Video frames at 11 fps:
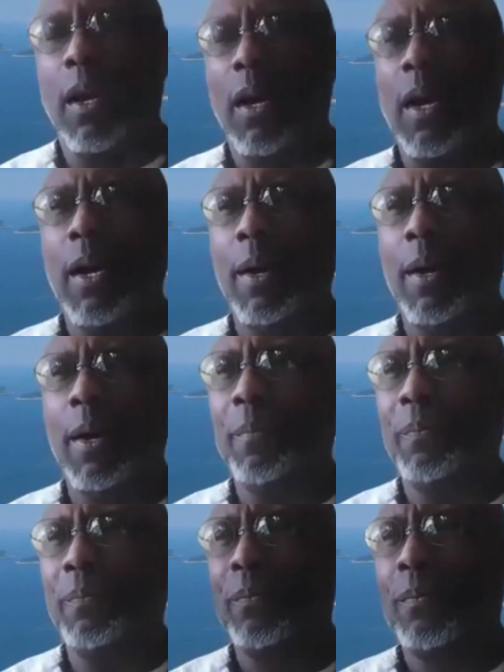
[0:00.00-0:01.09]

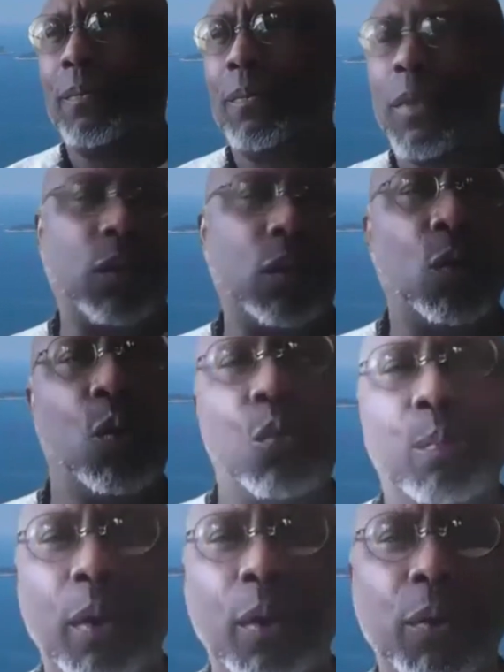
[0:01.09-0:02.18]
the cool
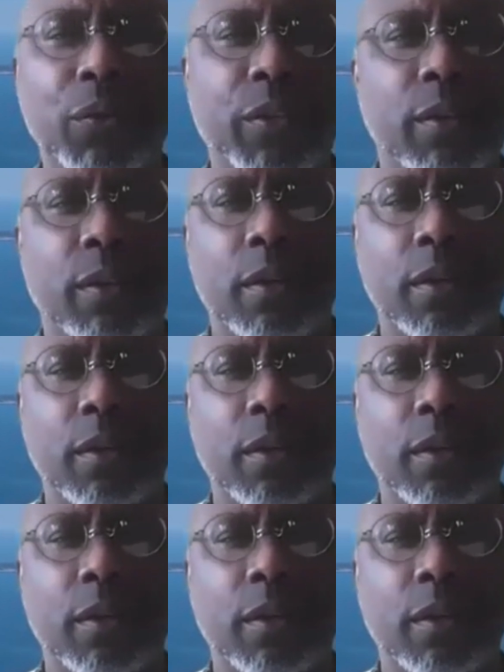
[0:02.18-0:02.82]
person,